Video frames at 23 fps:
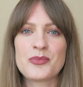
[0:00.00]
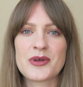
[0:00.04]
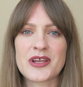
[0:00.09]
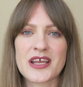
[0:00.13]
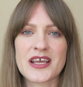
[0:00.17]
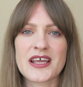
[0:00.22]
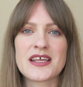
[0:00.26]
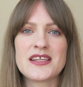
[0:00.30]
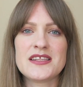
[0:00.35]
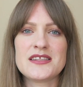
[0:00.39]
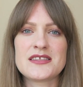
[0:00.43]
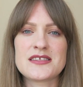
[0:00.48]
but
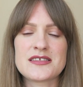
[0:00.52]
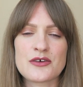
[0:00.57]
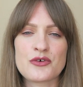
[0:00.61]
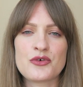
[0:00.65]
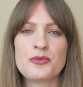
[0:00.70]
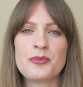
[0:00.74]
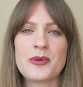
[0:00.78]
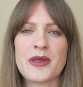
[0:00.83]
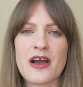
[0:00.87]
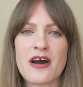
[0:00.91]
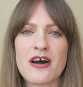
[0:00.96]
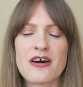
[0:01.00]
it can
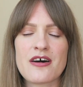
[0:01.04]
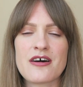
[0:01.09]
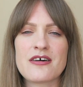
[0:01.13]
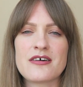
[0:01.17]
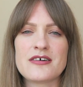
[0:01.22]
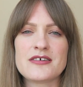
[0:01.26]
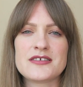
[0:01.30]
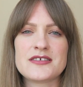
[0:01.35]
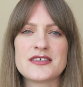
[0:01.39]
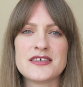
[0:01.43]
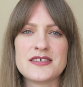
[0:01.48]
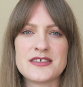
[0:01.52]
still be
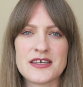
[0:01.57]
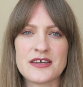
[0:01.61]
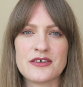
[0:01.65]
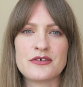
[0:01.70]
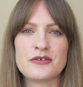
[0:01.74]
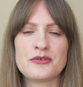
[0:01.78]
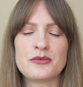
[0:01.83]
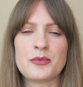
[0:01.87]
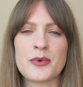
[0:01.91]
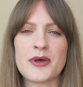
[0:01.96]
hard to deal